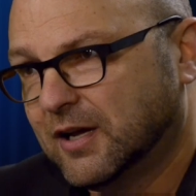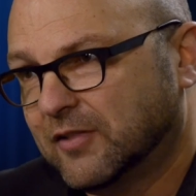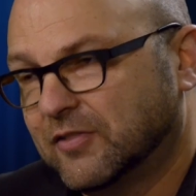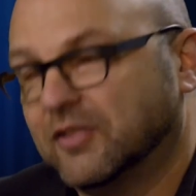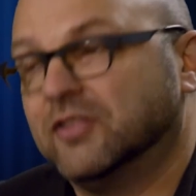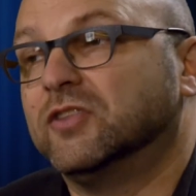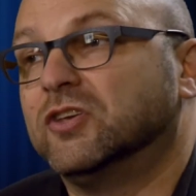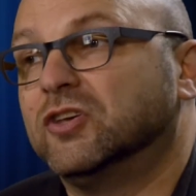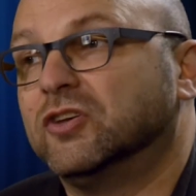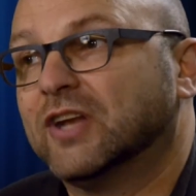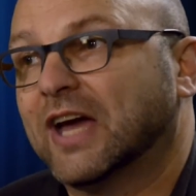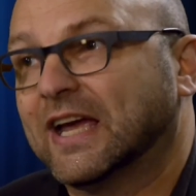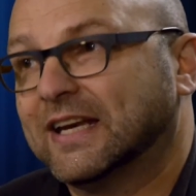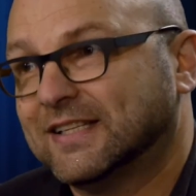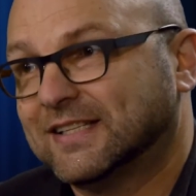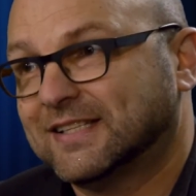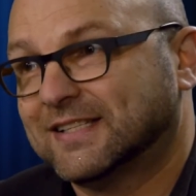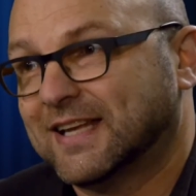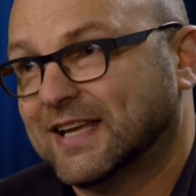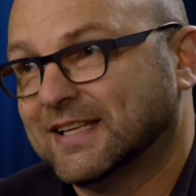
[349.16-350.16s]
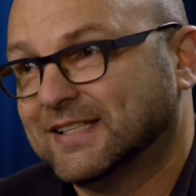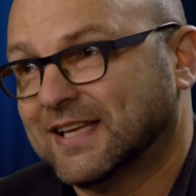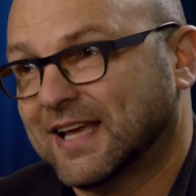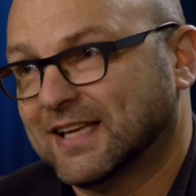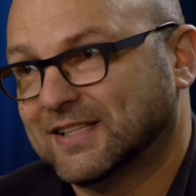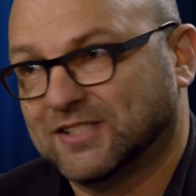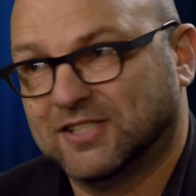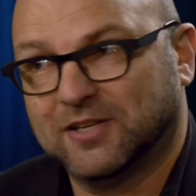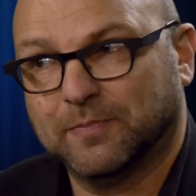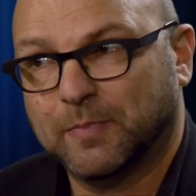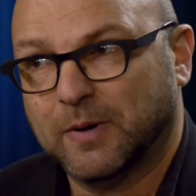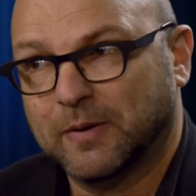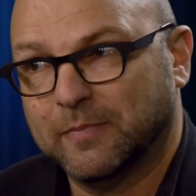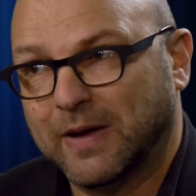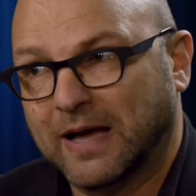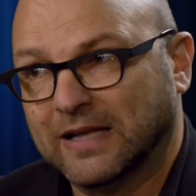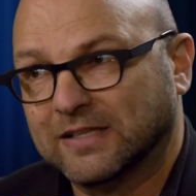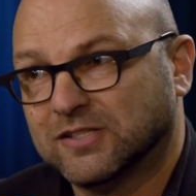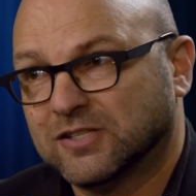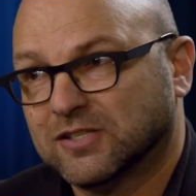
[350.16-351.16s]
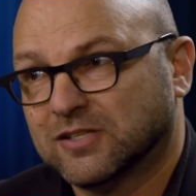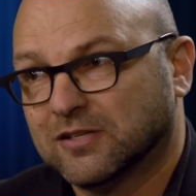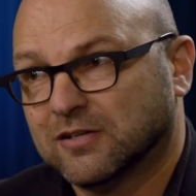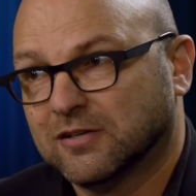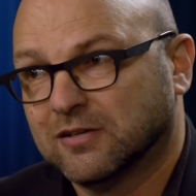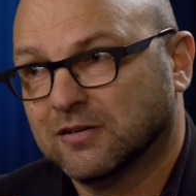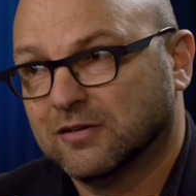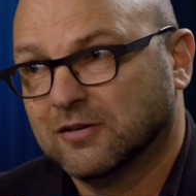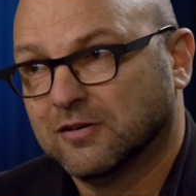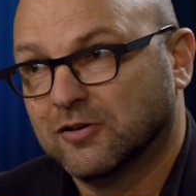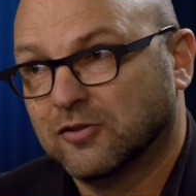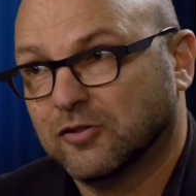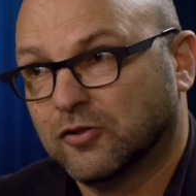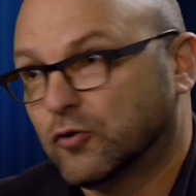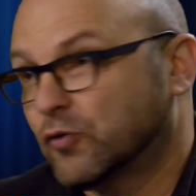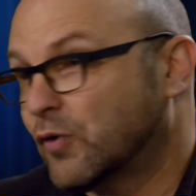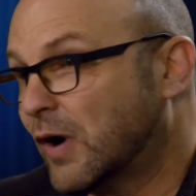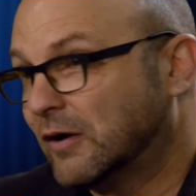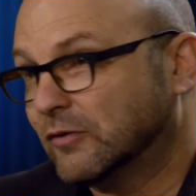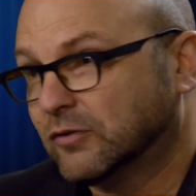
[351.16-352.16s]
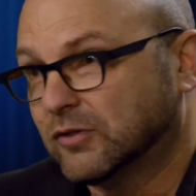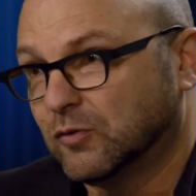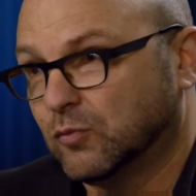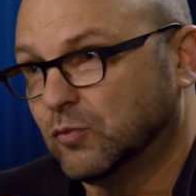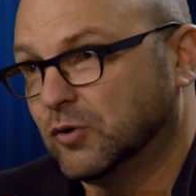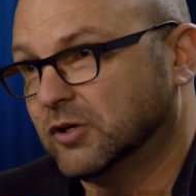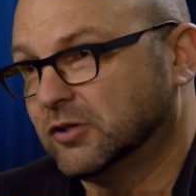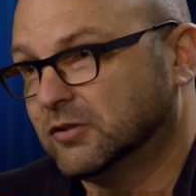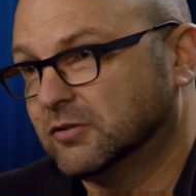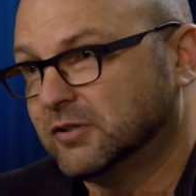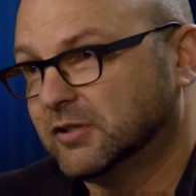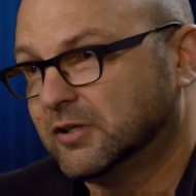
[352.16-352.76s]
than the United States has diplomats throughout the world.